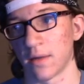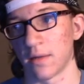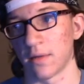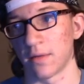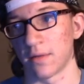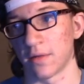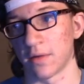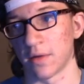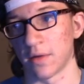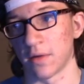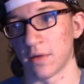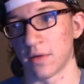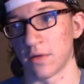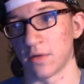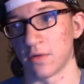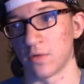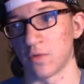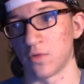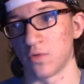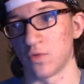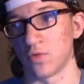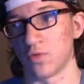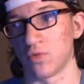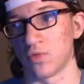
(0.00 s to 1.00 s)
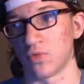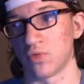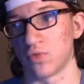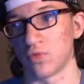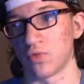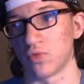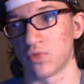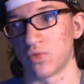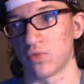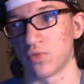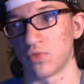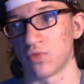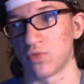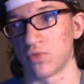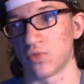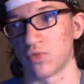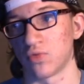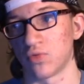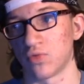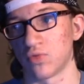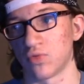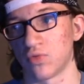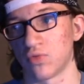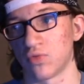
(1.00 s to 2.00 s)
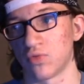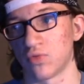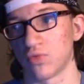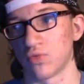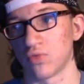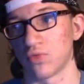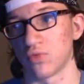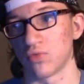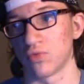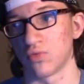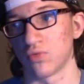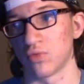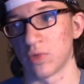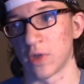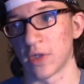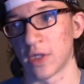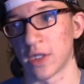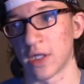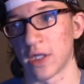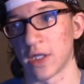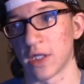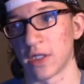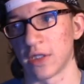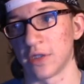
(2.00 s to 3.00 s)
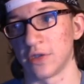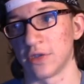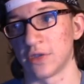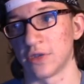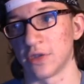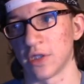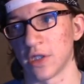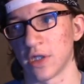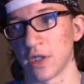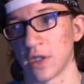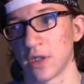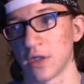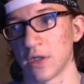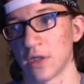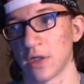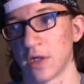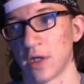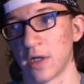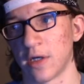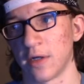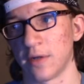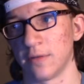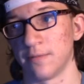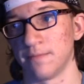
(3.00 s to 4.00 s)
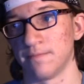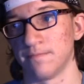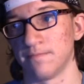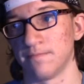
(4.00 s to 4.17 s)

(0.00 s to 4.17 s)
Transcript: So, I thought I'd share, um,